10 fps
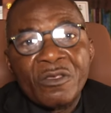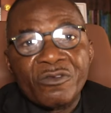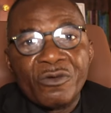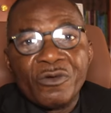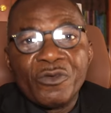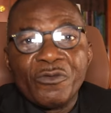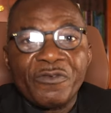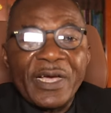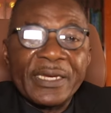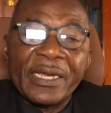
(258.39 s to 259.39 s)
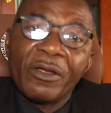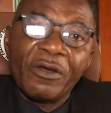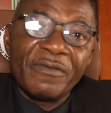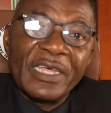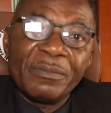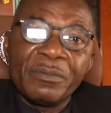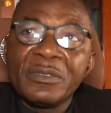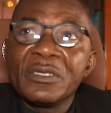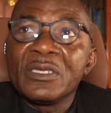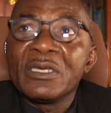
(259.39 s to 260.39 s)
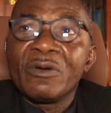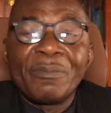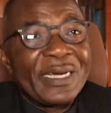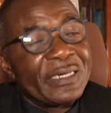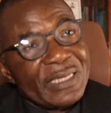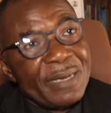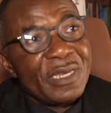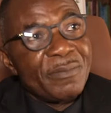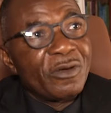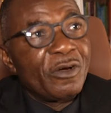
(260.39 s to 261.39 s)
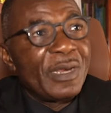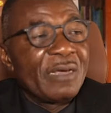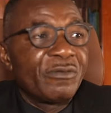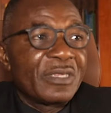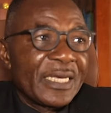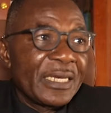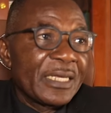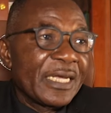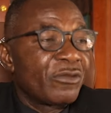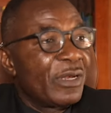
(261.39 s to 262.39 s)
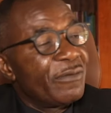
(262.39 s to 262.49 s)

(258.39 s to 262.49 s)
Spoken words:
So you find a lot of them, by the time they become level 10, get to